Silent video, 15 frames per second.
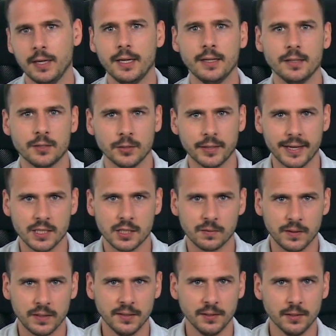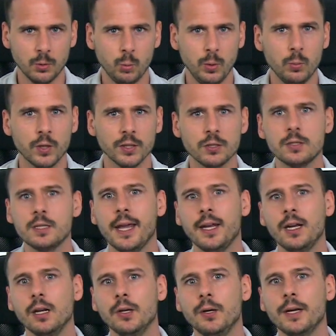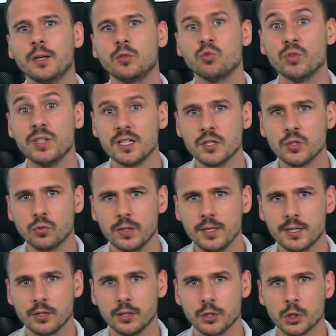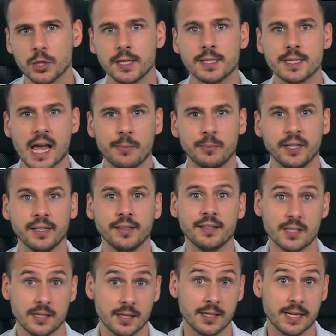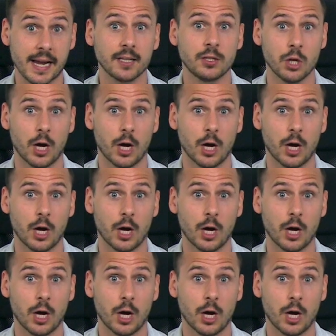In today's video, we want to take a look at recent research examining this exact